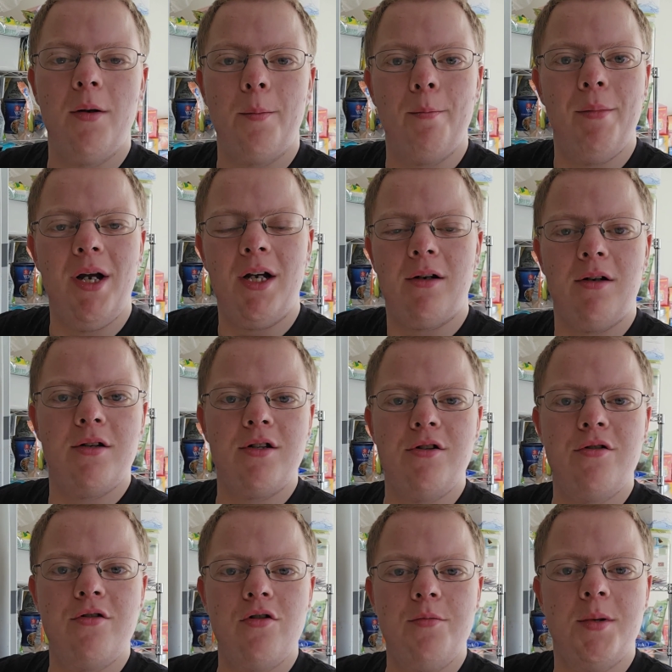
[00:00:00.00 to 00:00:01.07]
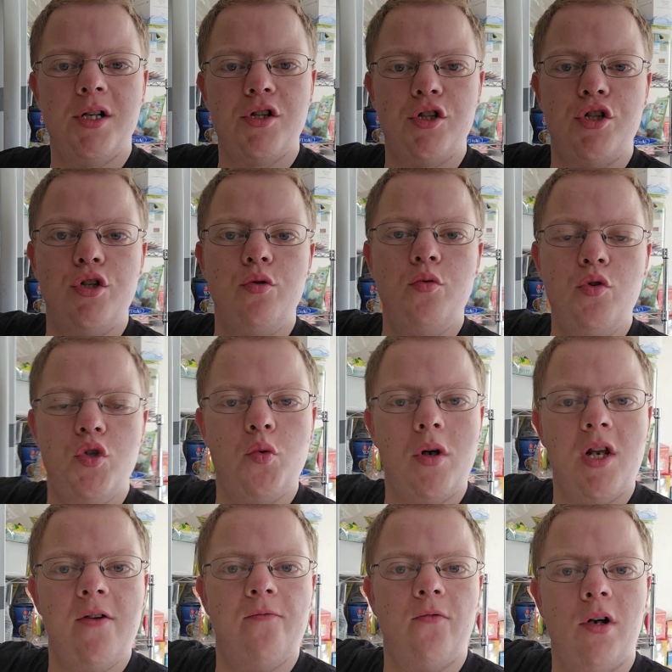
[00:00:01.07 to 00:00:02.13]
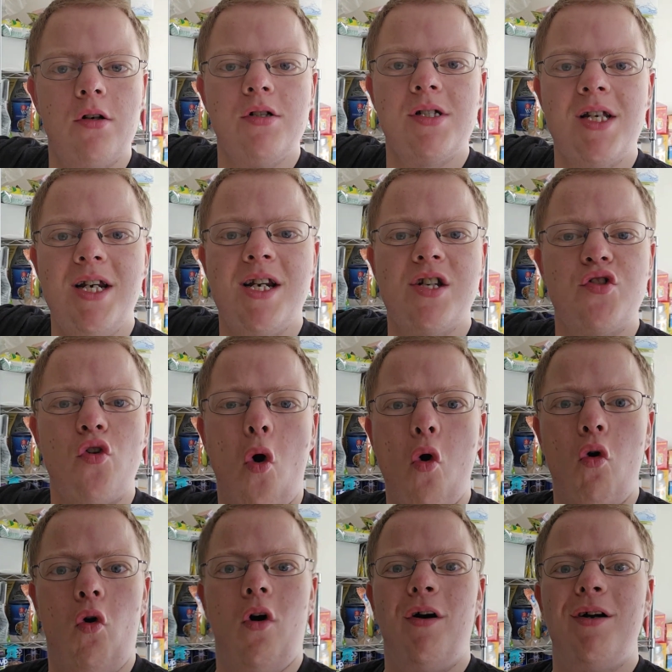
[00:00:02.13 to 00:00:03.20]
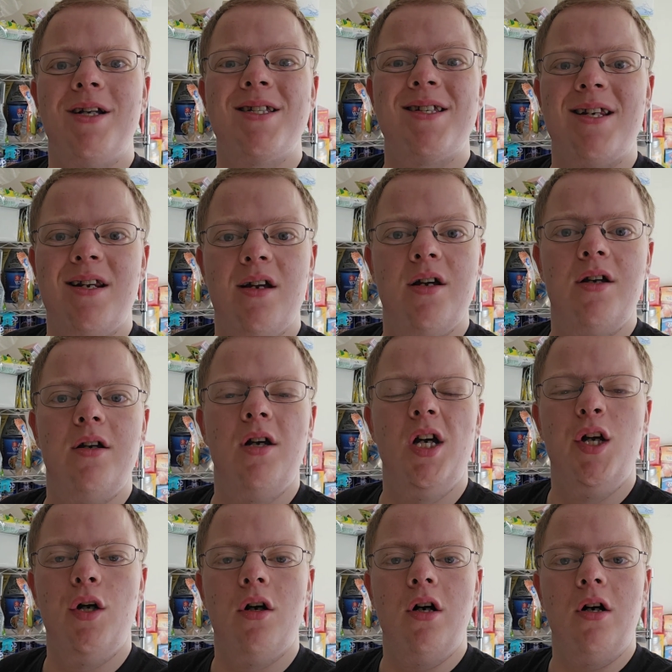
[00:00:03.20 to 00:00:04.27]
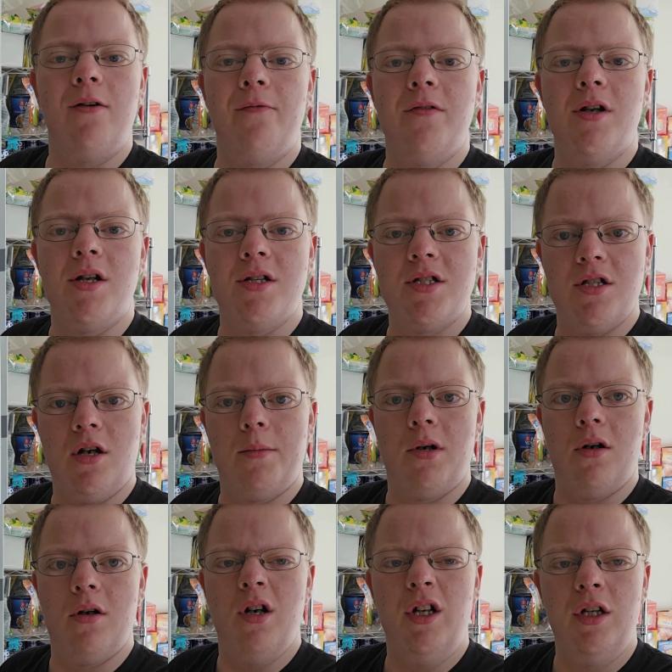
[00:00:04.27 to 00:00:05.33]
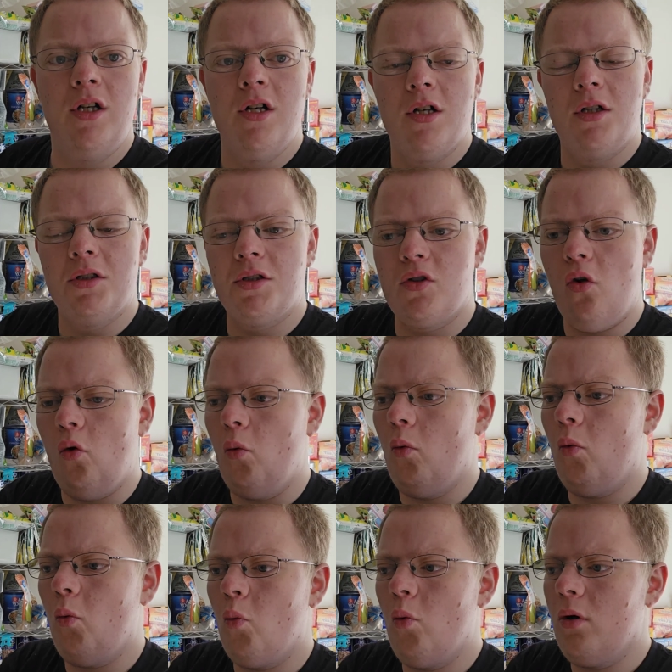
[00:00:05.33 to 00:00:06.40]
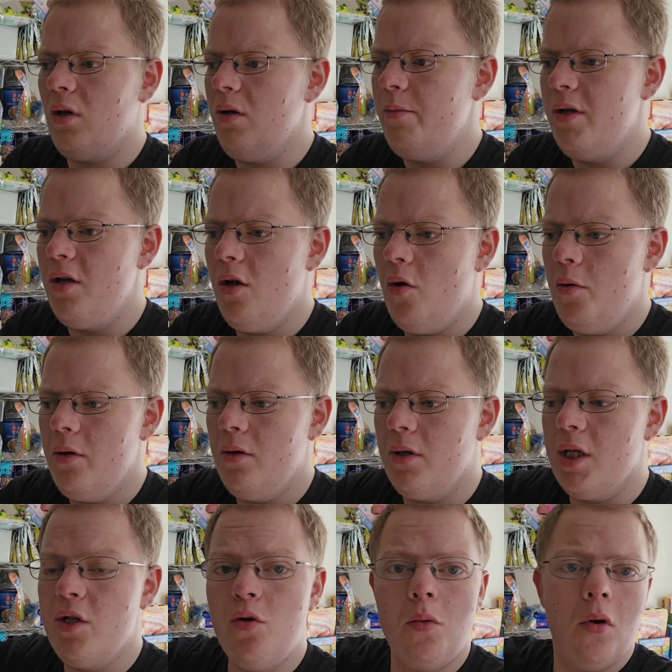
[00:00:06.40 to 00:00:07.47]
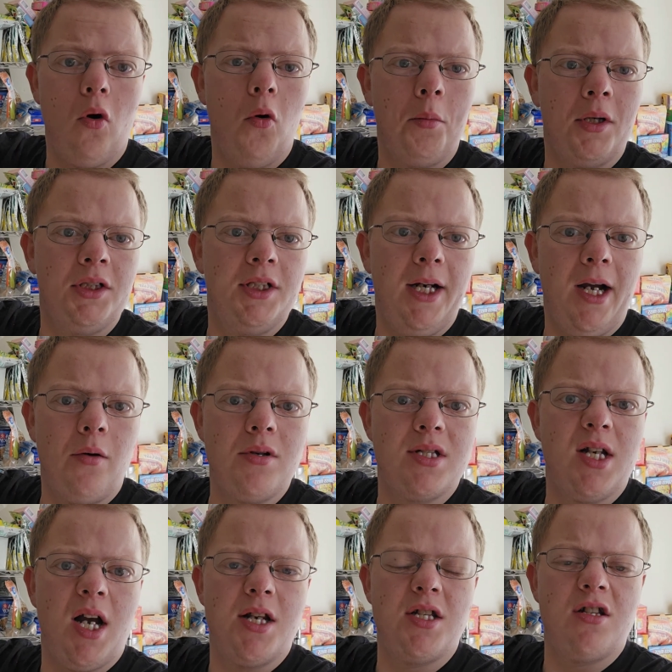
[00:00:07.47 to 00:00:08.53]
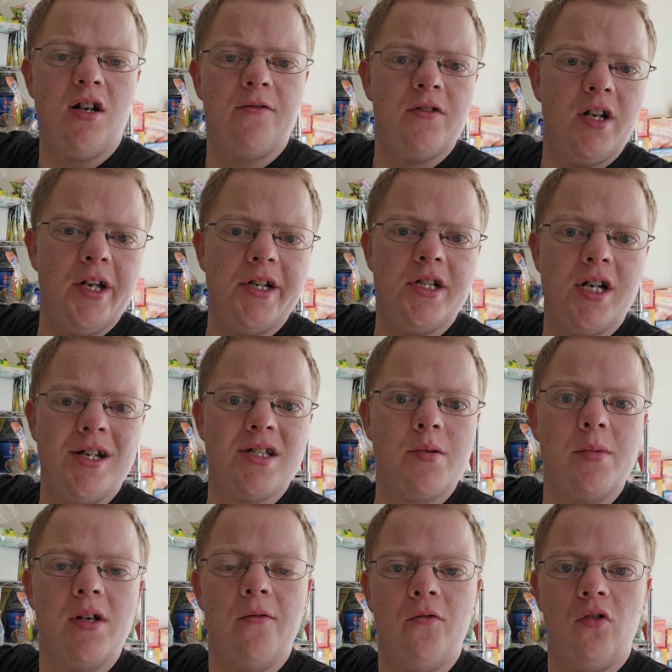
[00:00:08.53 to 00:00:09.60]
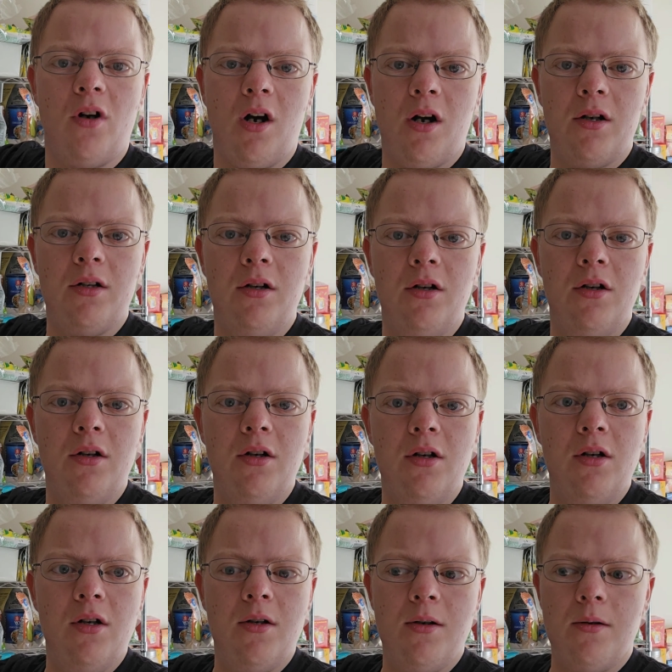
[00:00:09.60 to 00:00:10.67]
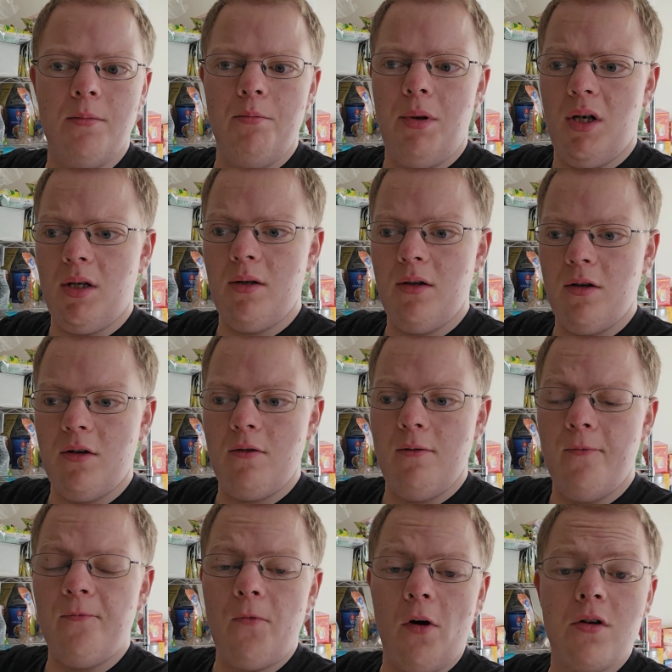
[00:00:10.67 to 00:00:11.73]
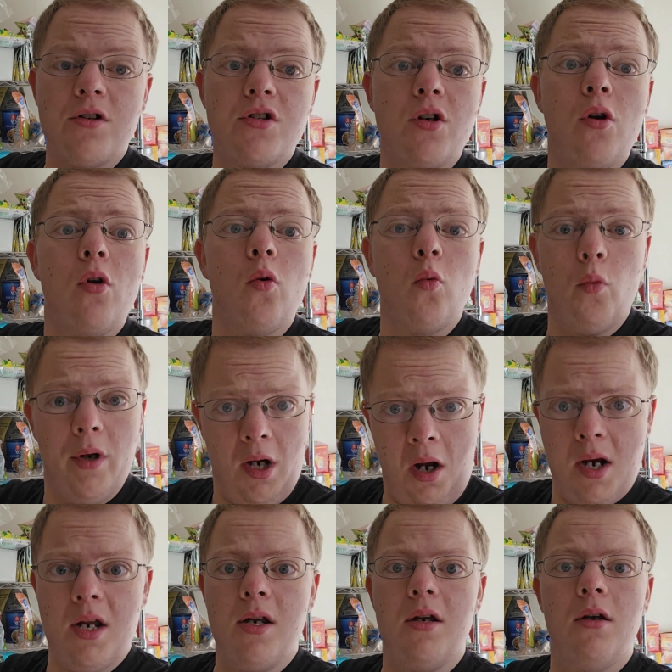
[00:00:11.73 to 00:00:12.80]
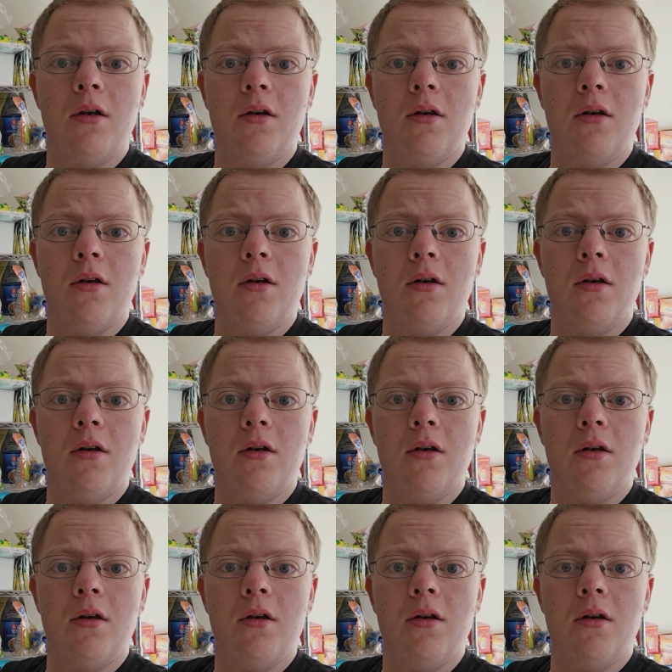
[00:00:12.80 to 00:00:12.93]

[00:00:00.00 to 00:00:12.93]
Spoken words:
Back on YouTube. It is June 21st, and it is the longest day of the summer. So, we're going to be going and doing a whole bunch of outside stuff today. Today's going to be a vlog. But, first, we gotta eat.